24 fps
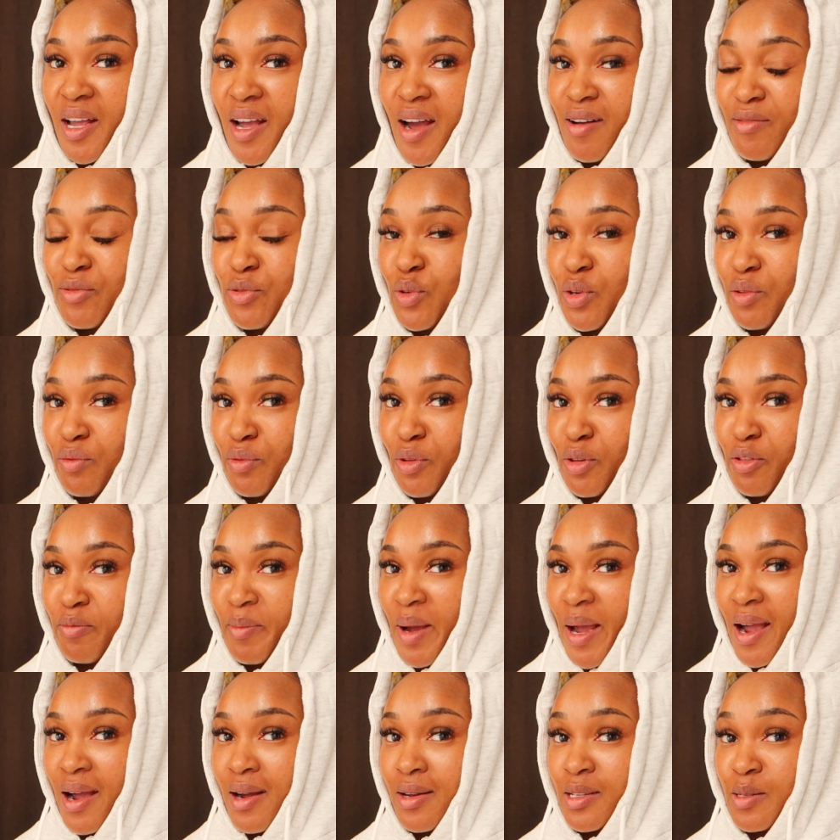have to involve
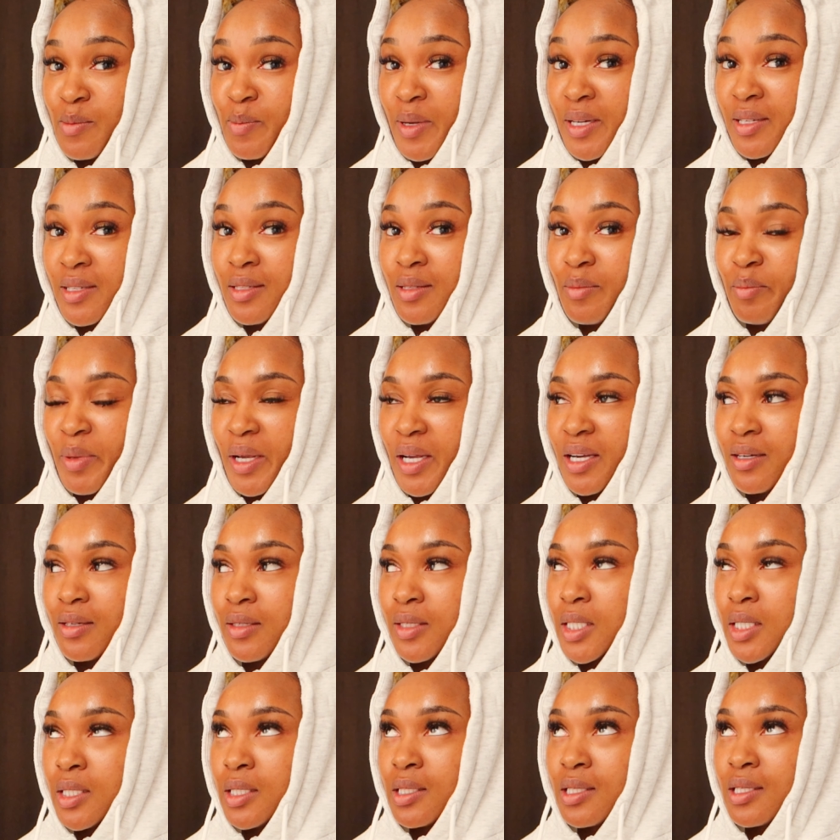my husband
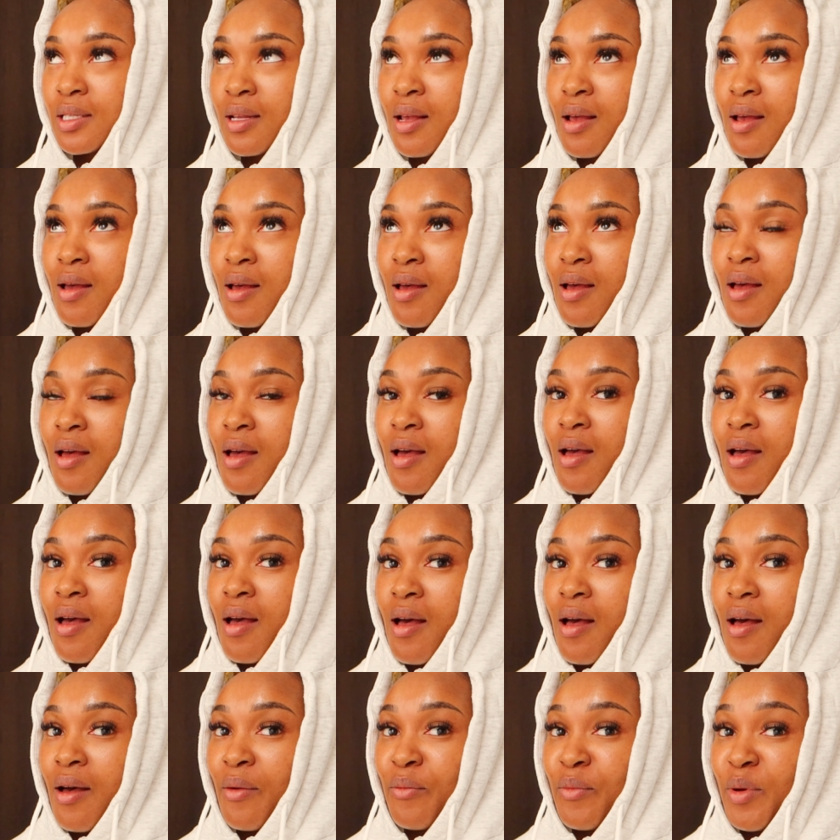because
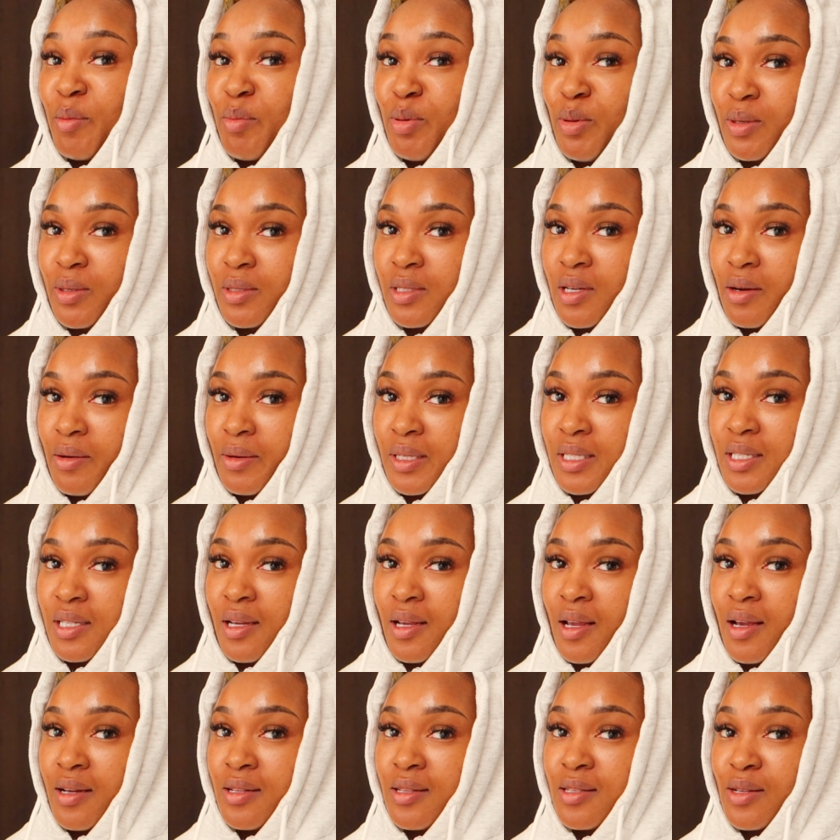we booked our
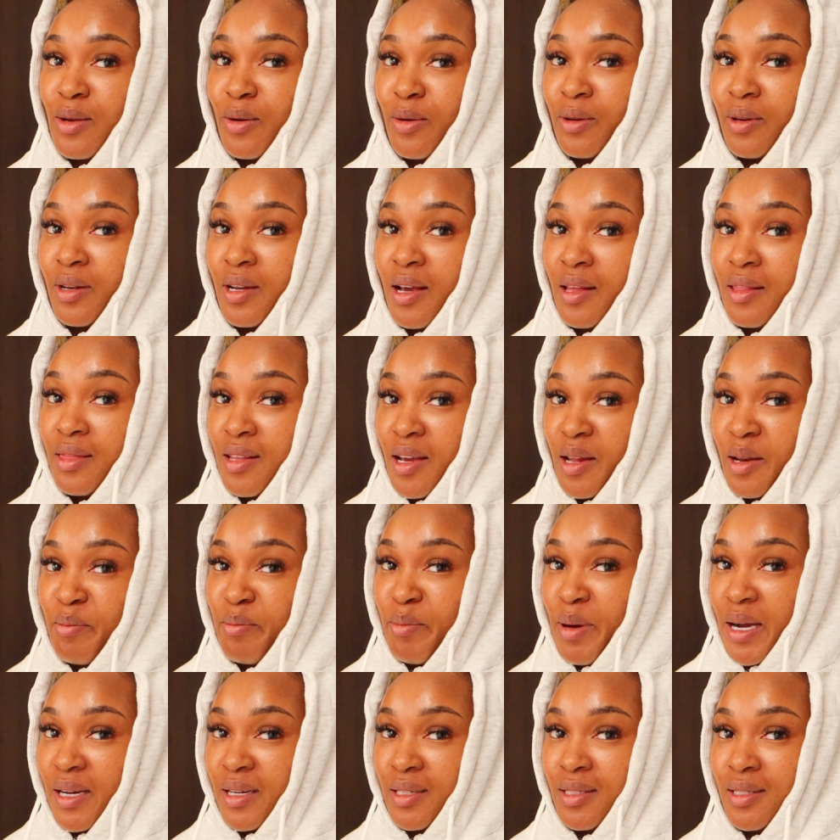tickets on a
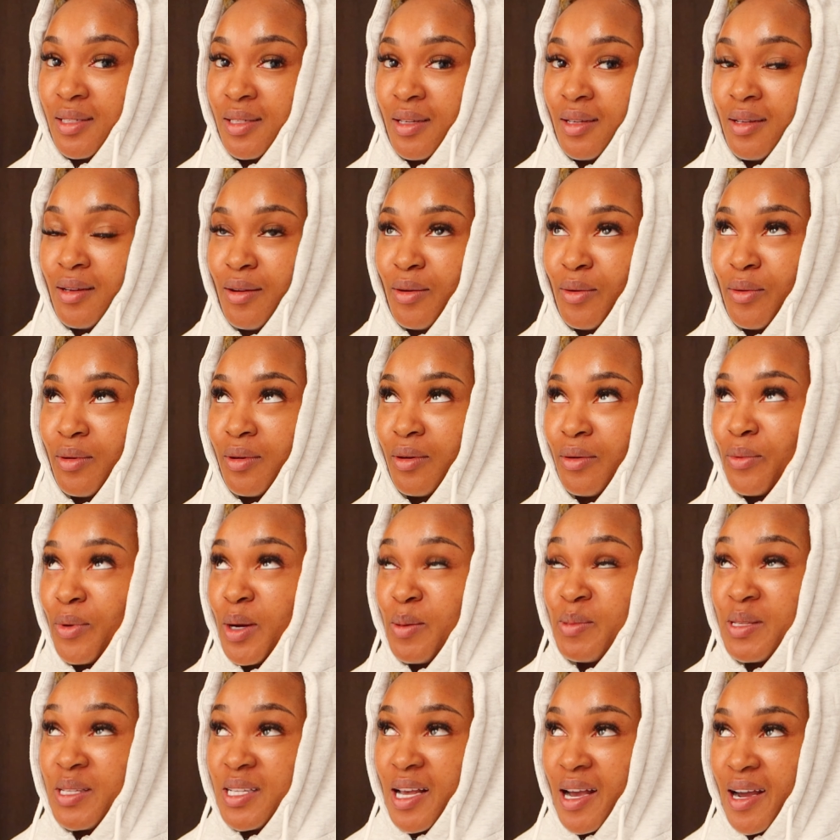third-party
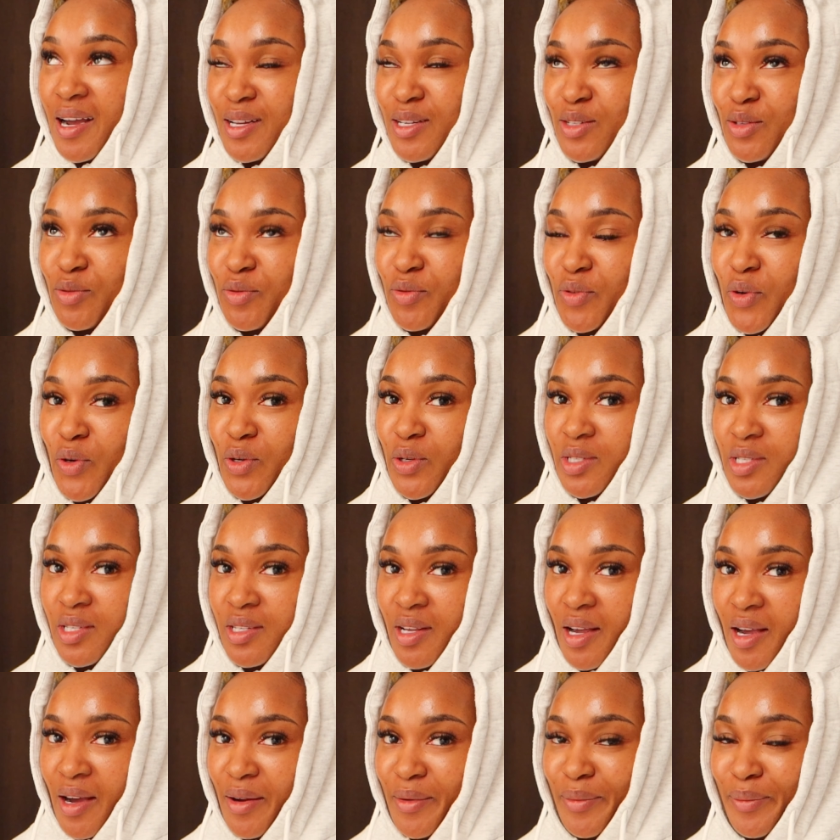website, of course.
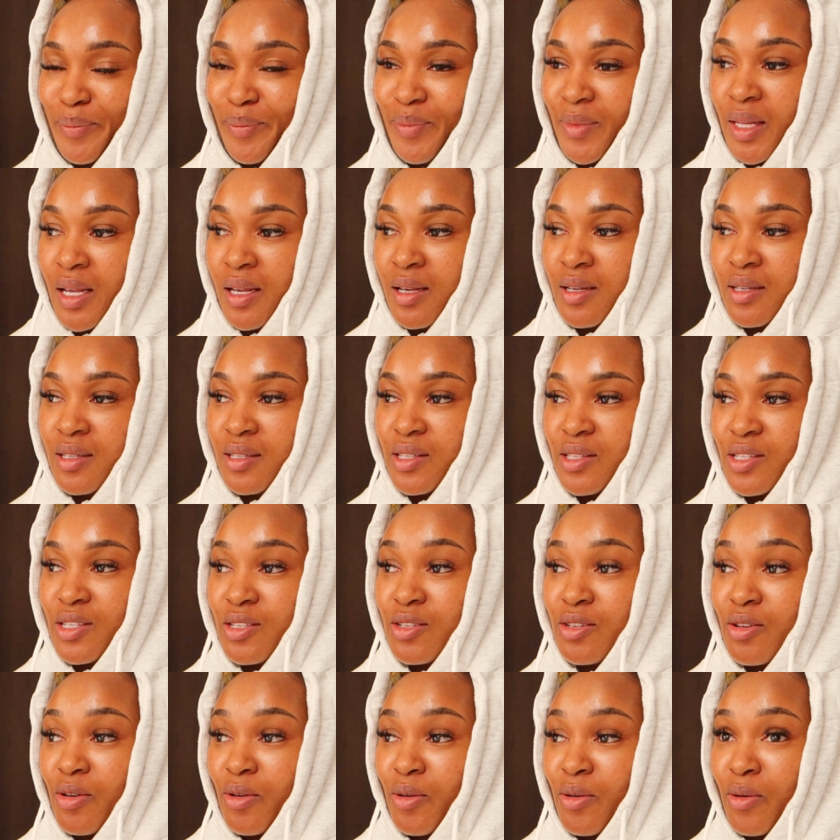Yeah,
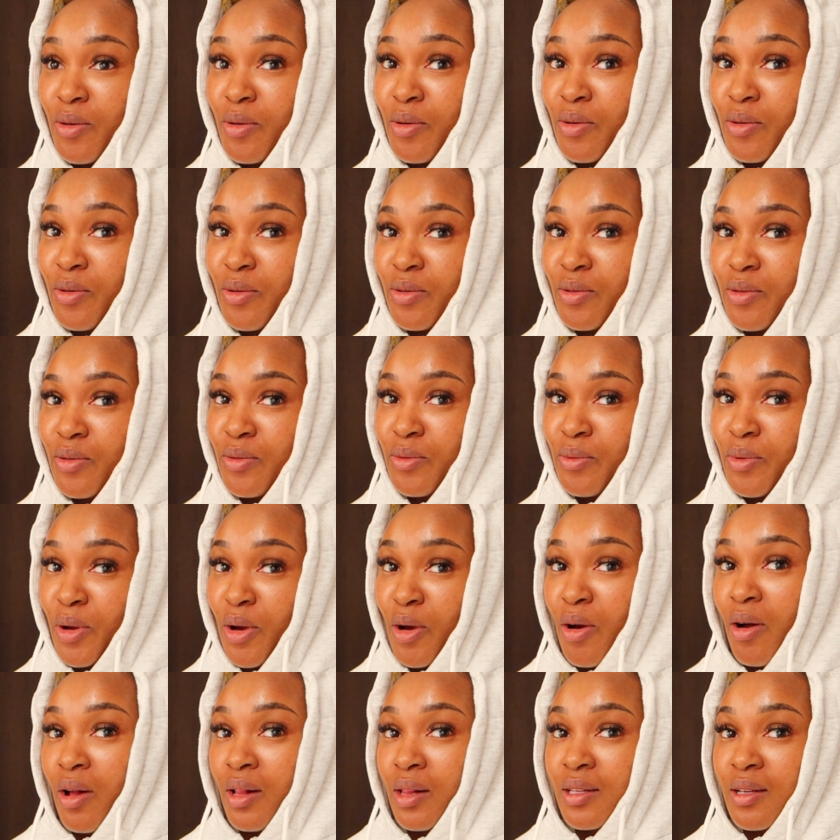so we
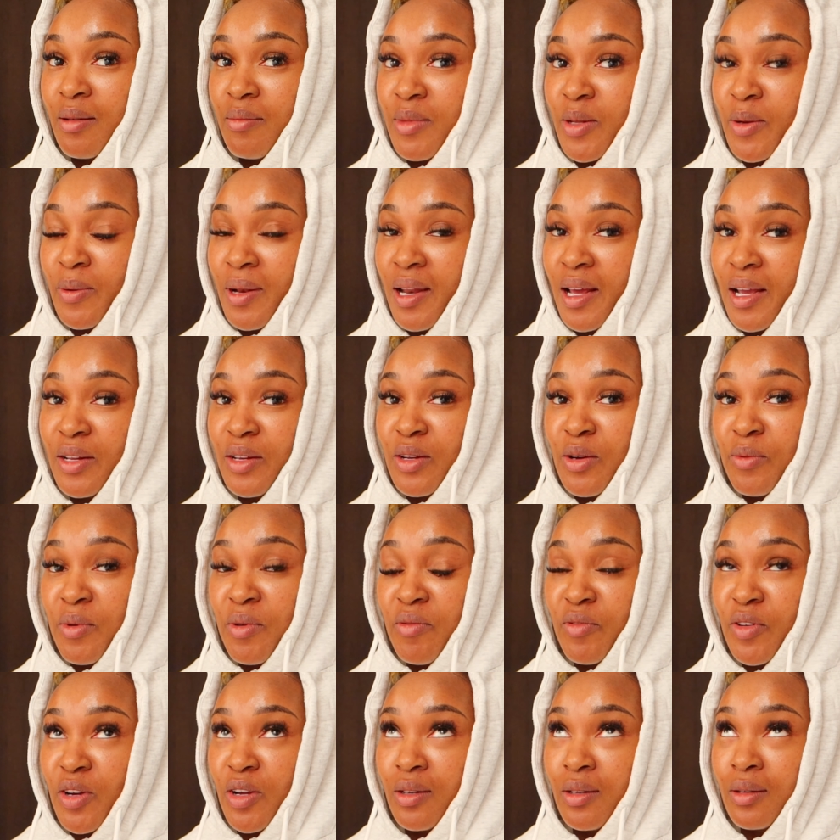called them. They were like, no,
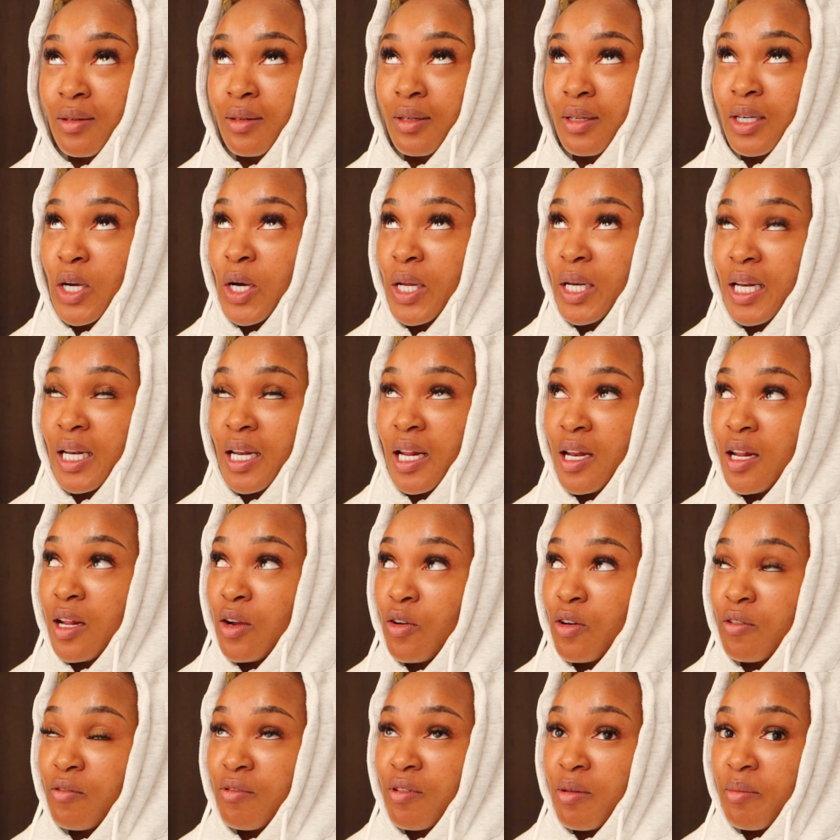we've not gotten any
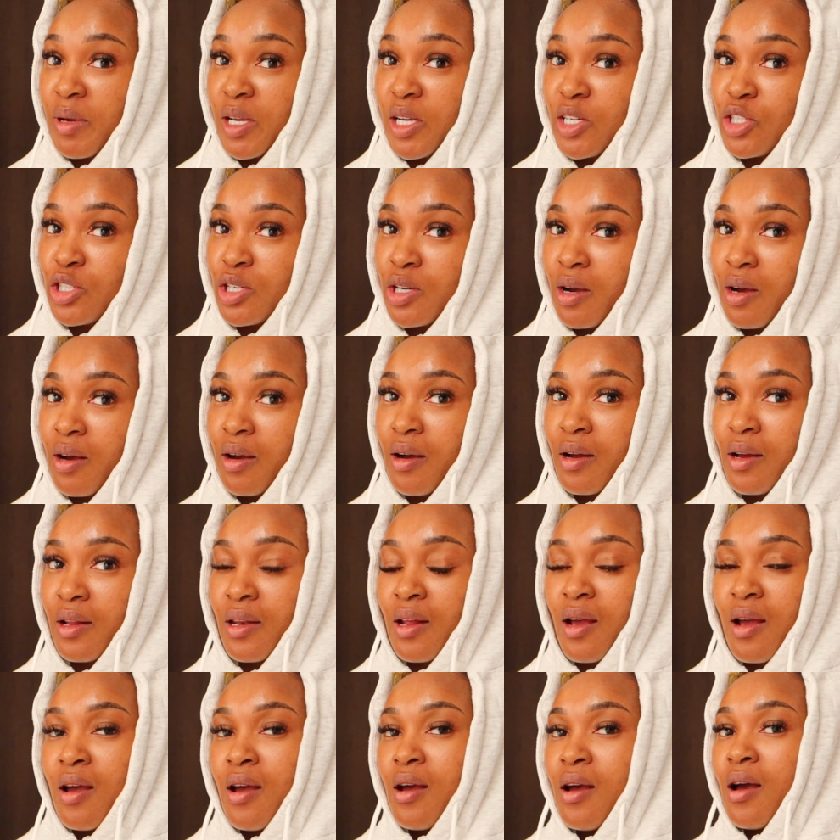confirmation,
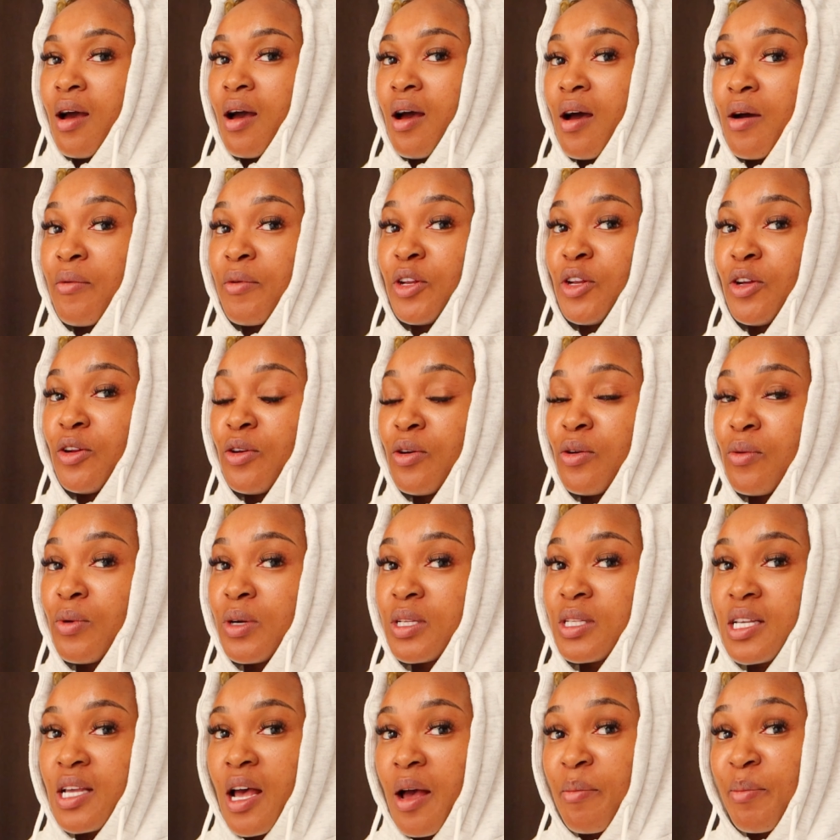we don't know
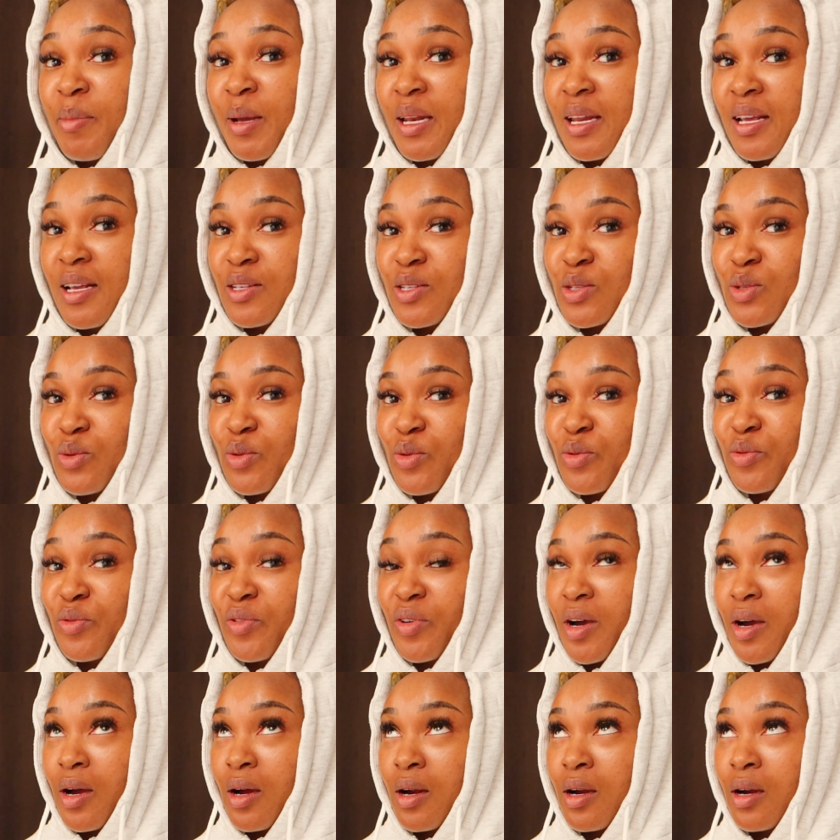what's happening so
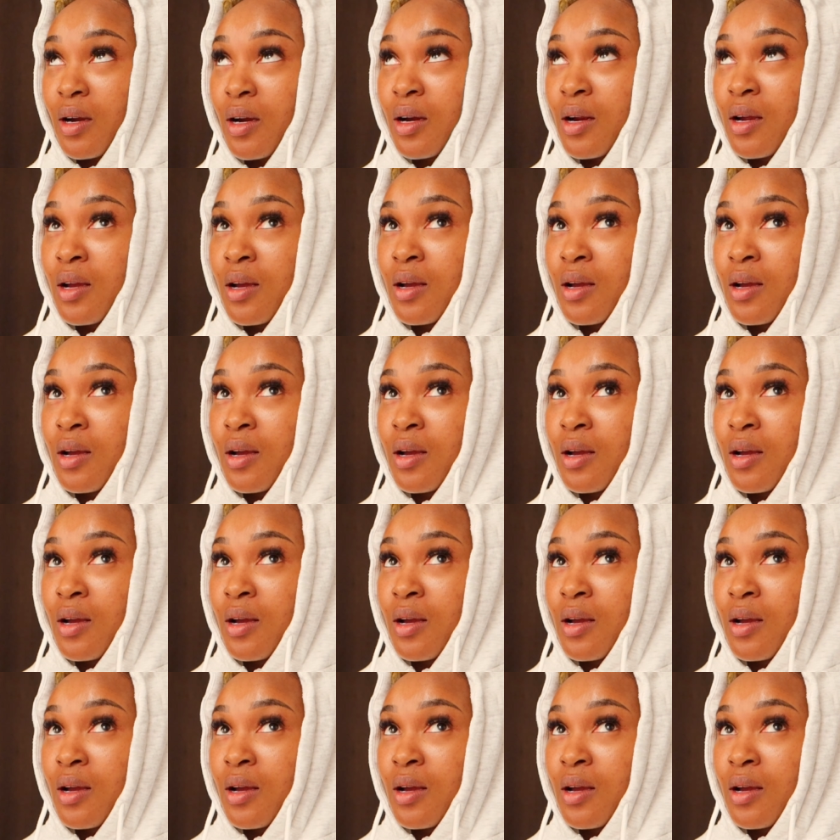far.